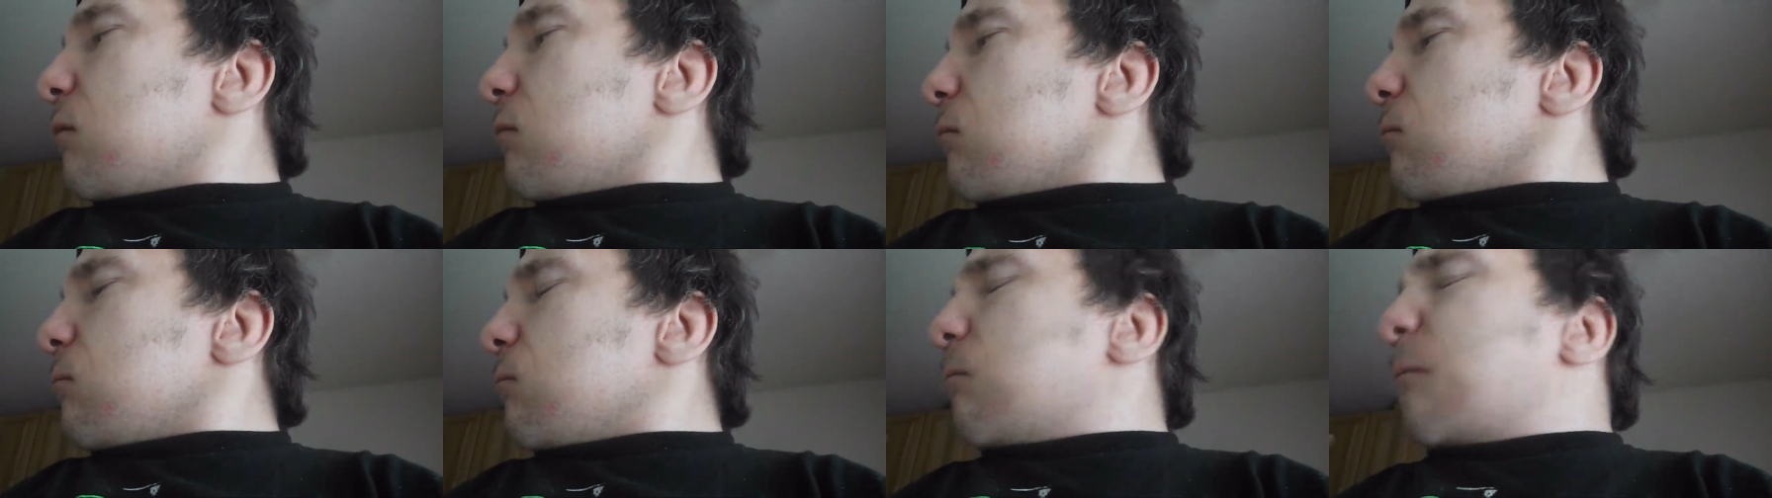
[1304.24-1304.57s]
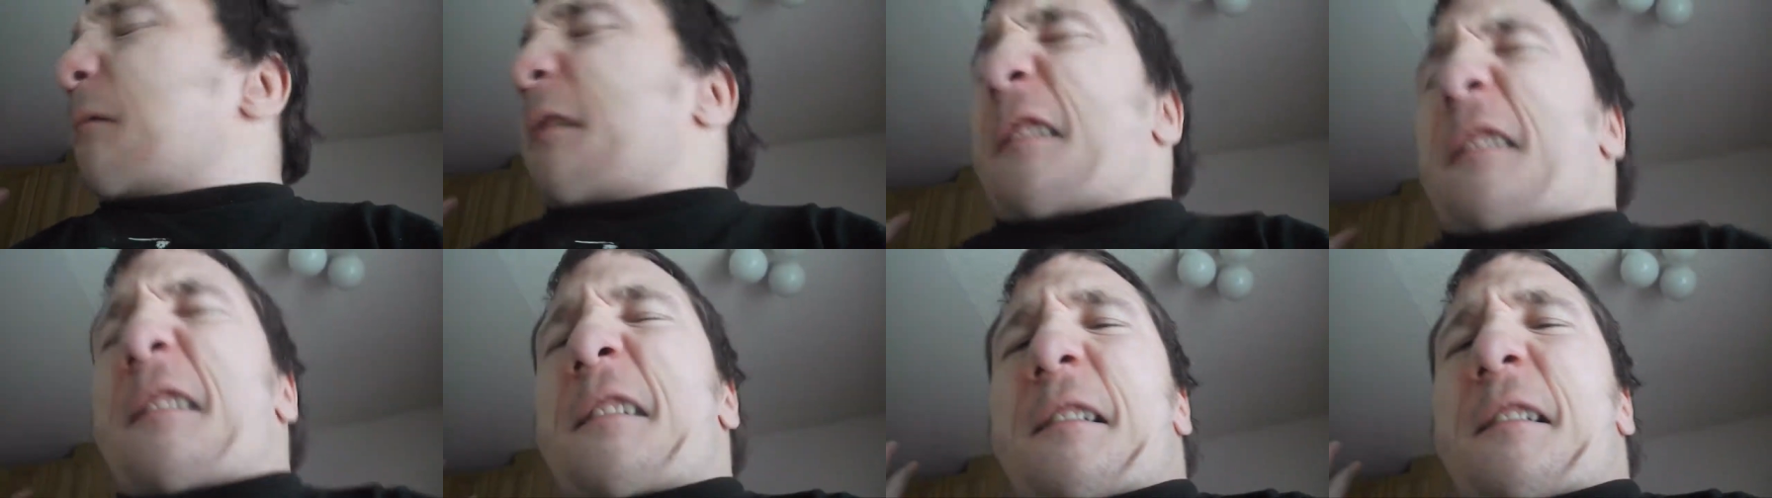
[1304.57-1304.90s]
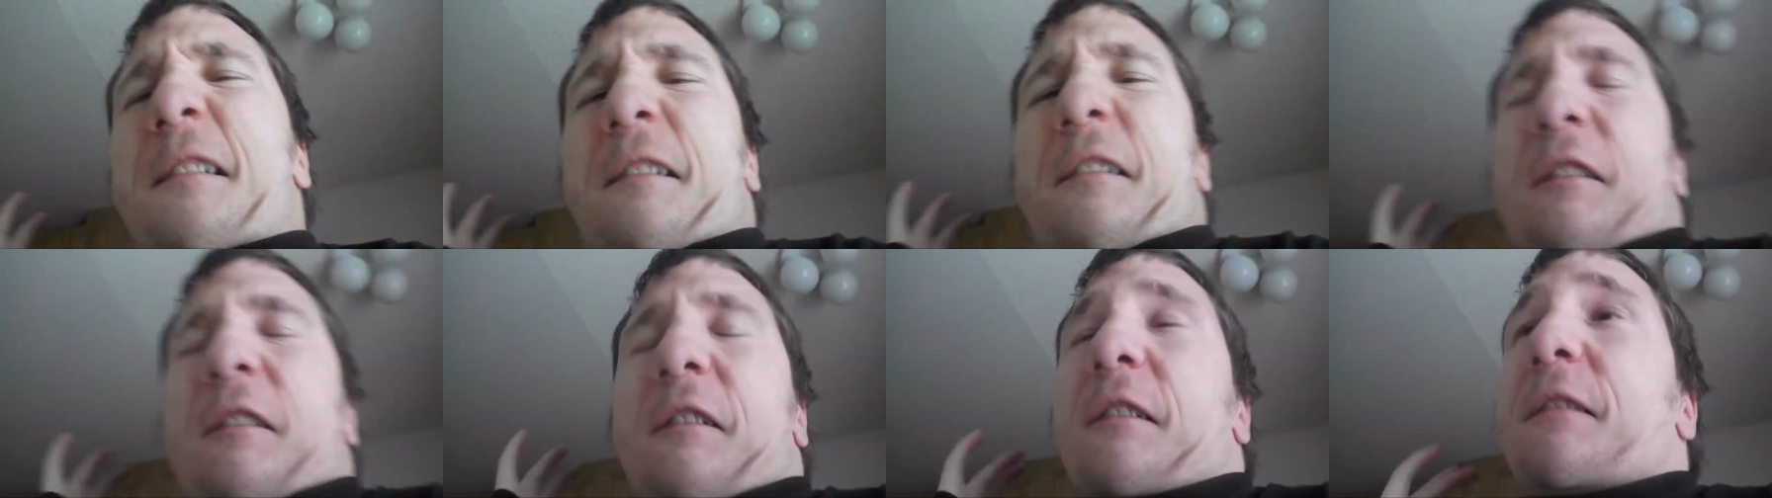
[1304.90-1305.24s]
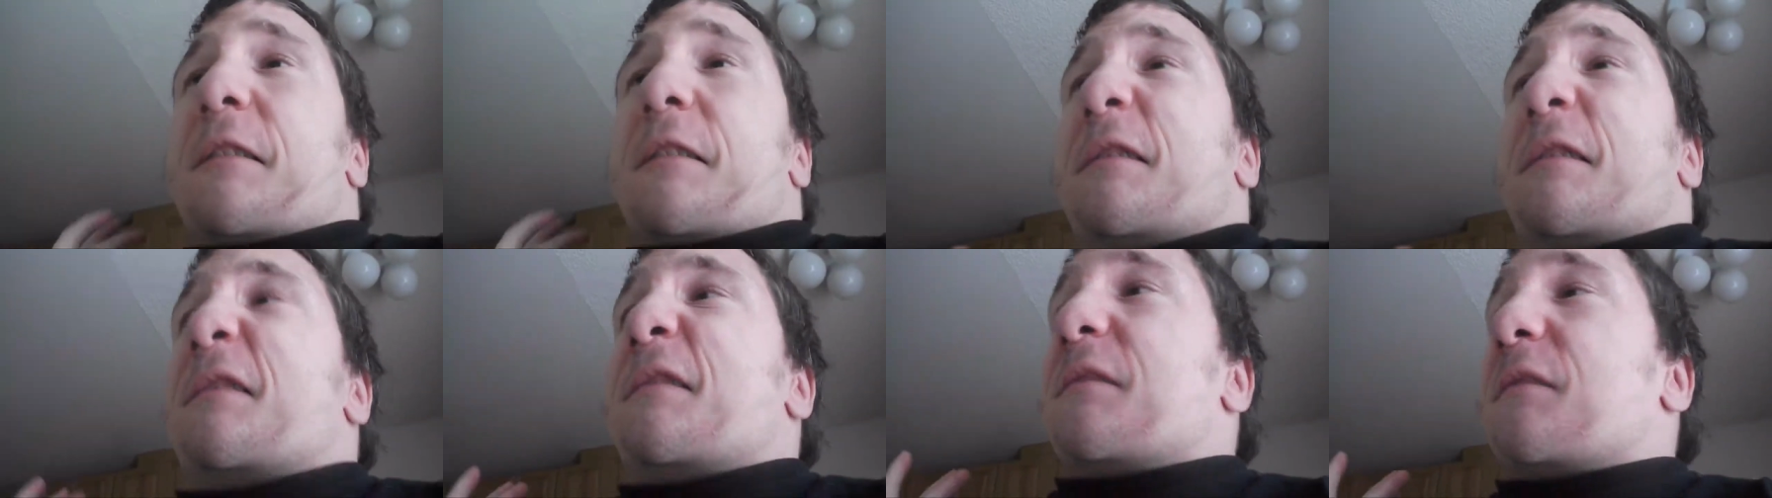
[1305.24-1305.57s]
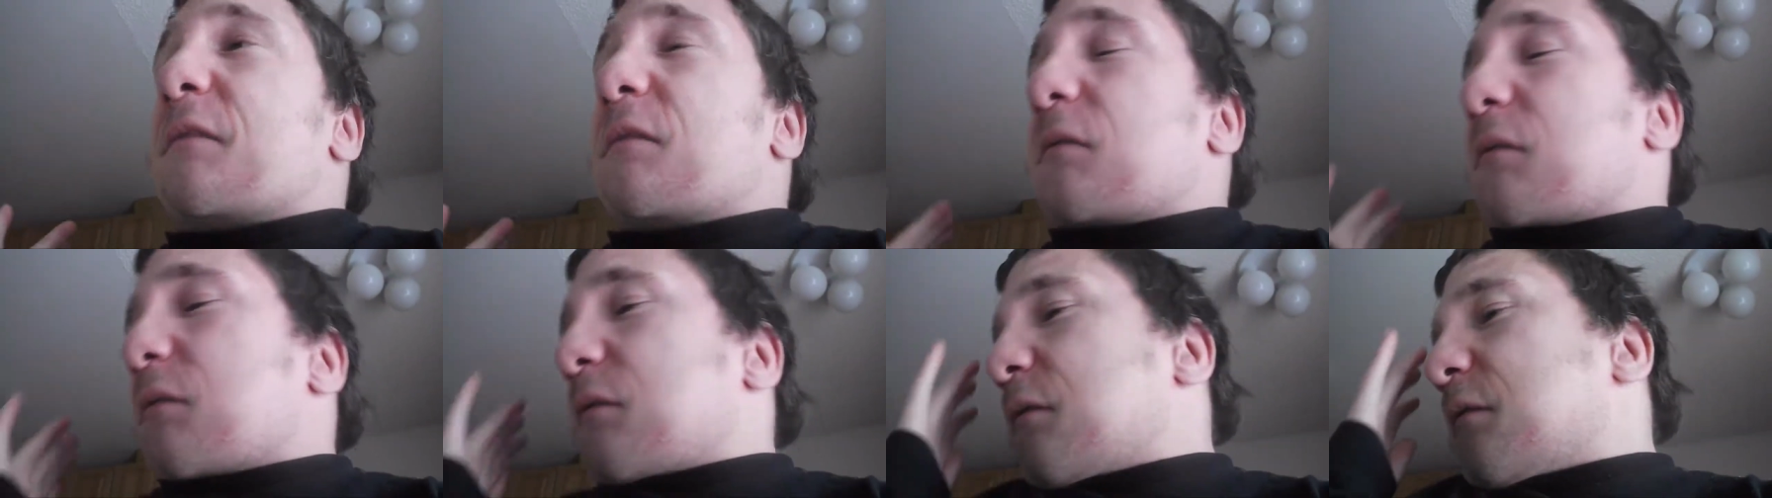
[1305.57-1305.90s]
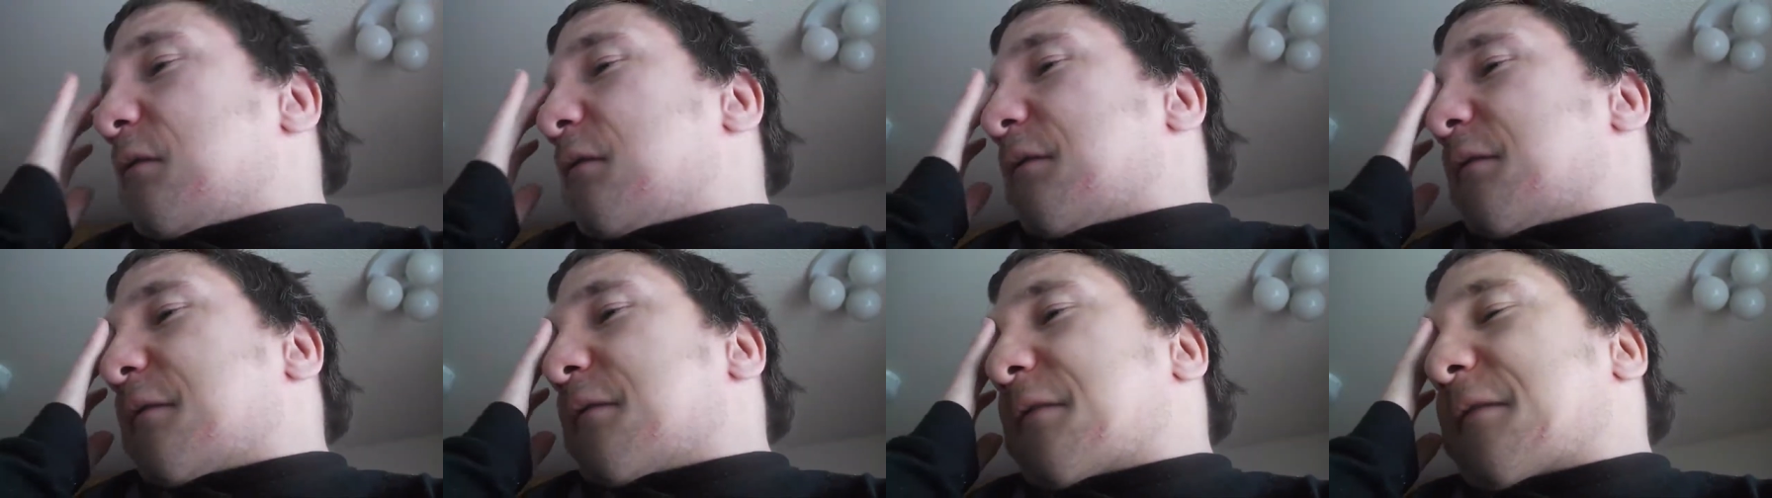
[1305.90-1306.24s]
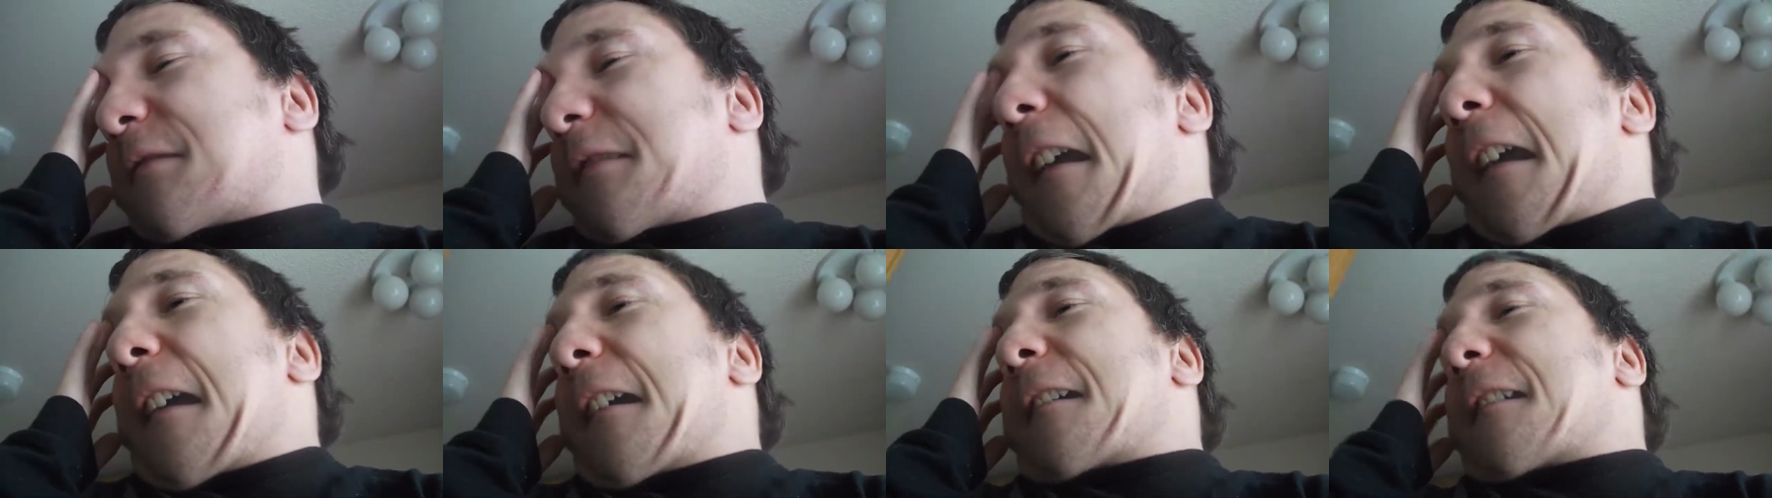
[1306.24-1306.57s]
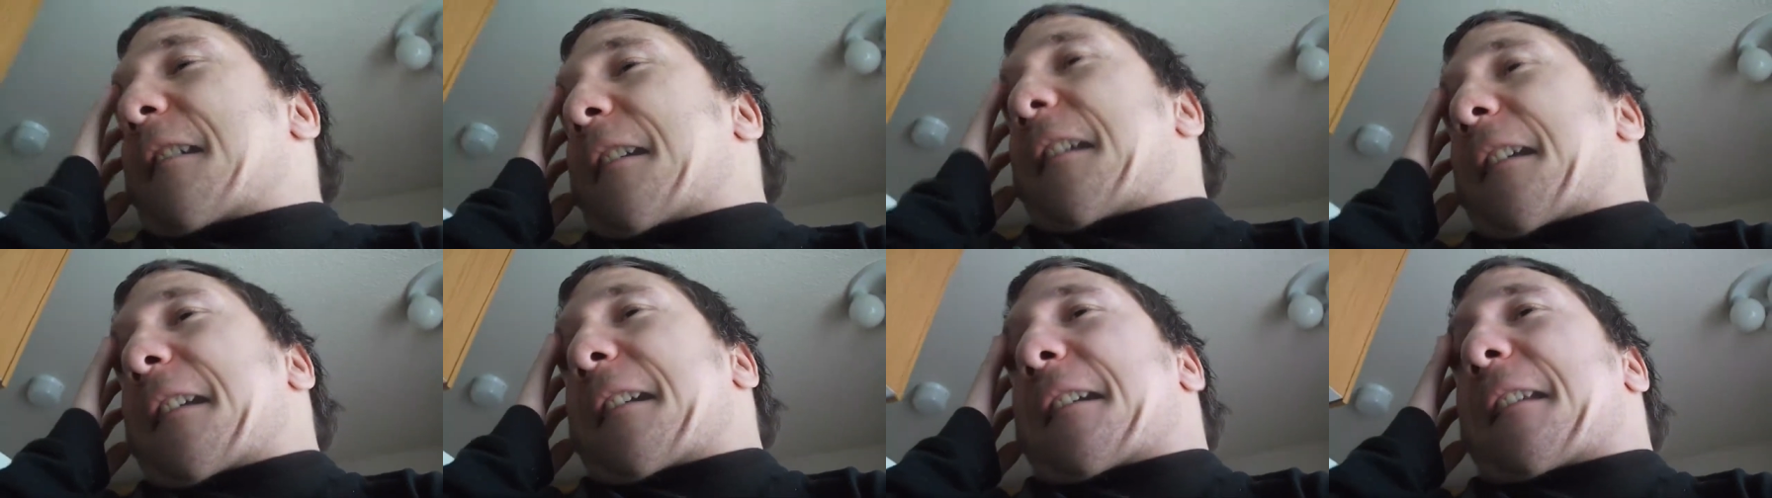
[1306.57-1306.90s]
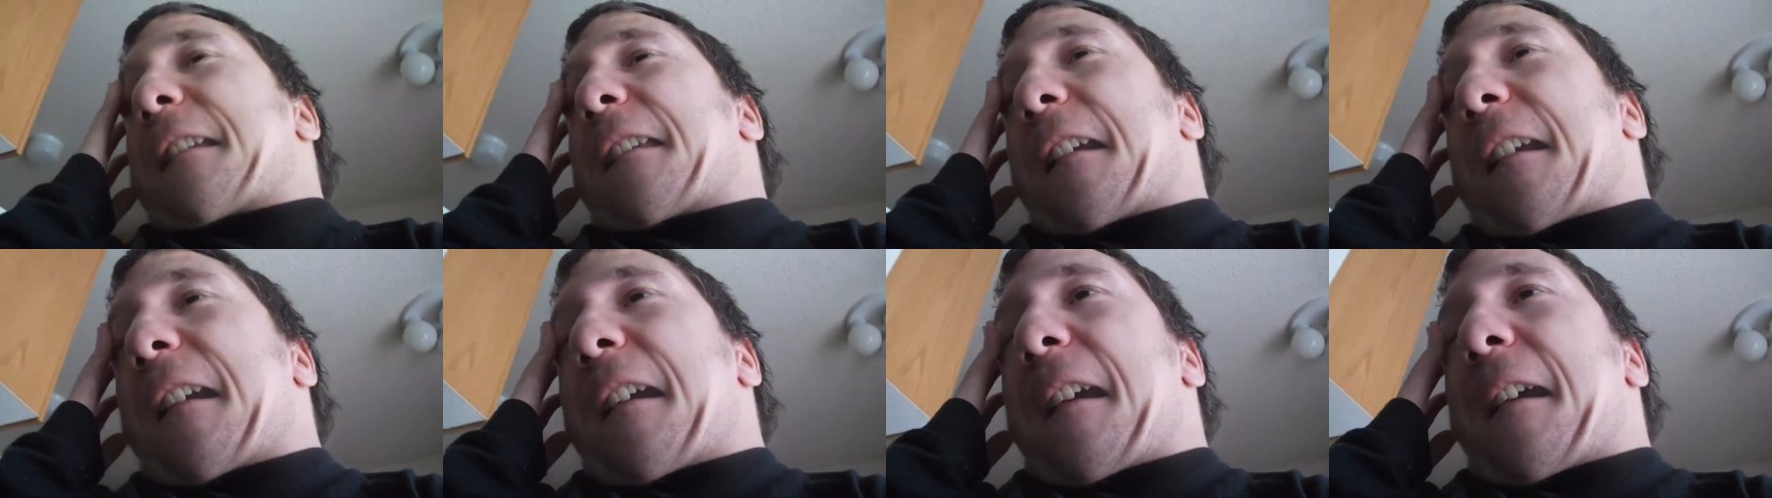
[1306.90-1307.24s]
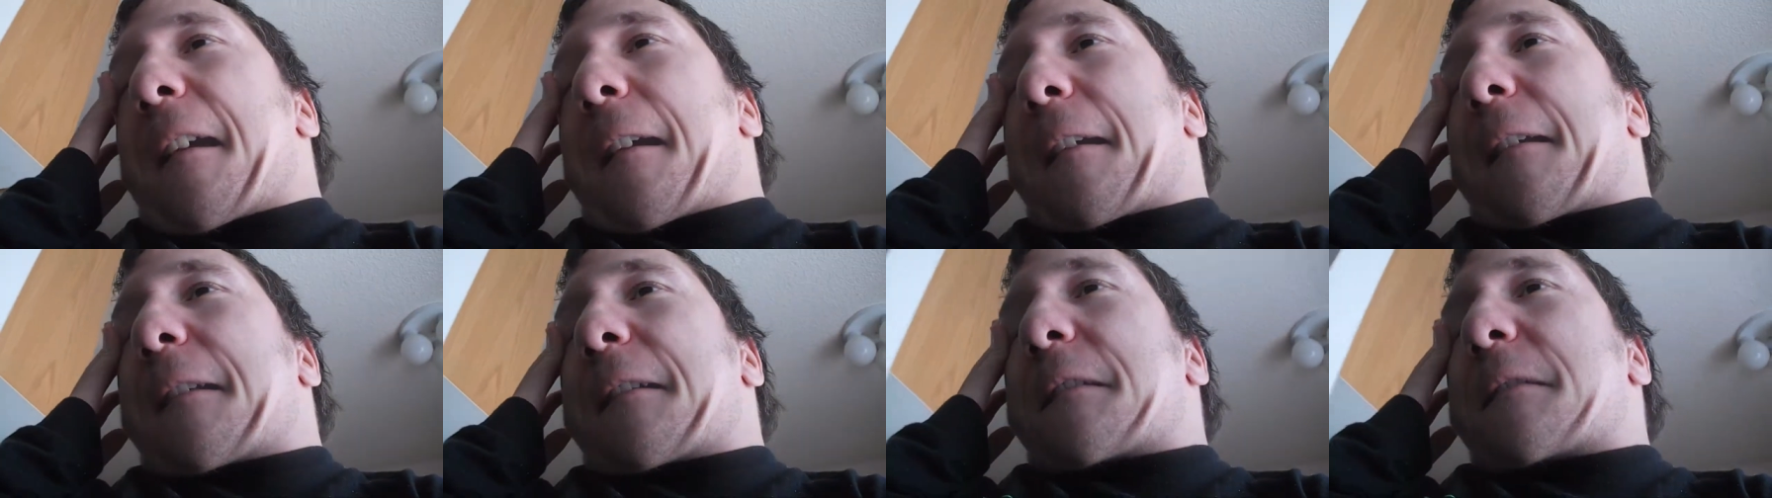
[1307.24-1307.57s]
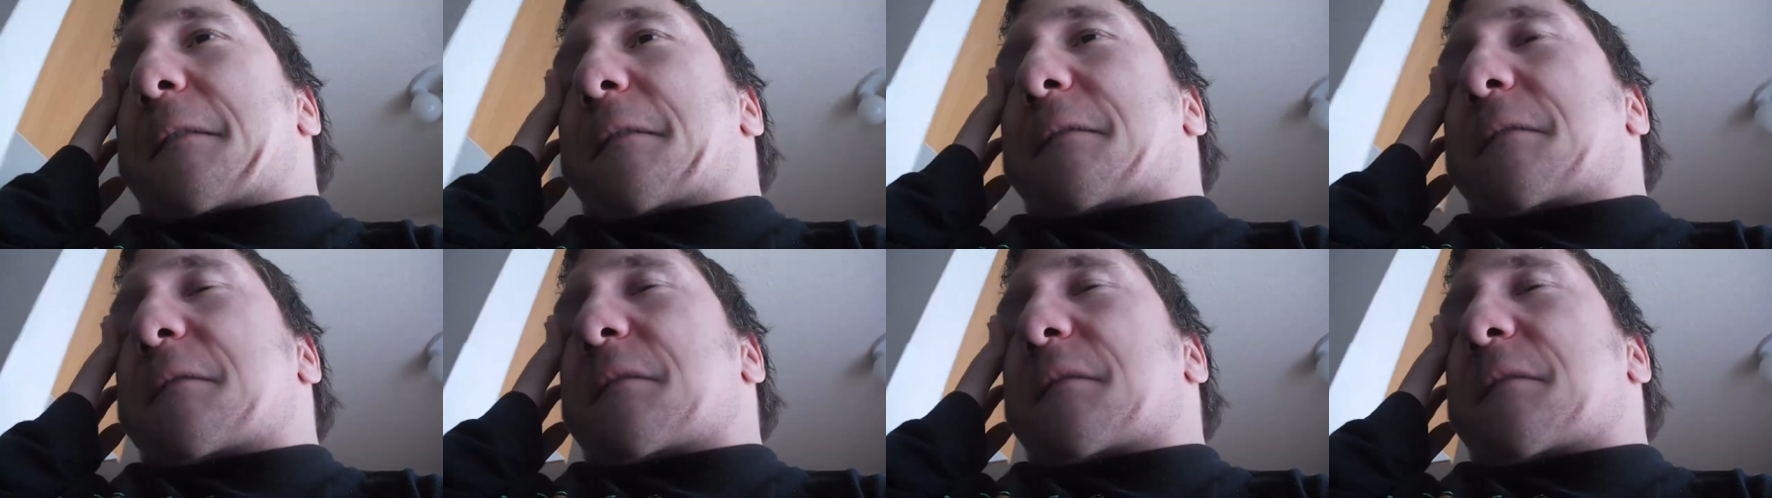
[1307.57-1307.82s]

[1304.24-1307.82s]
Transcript: Eh, technically, I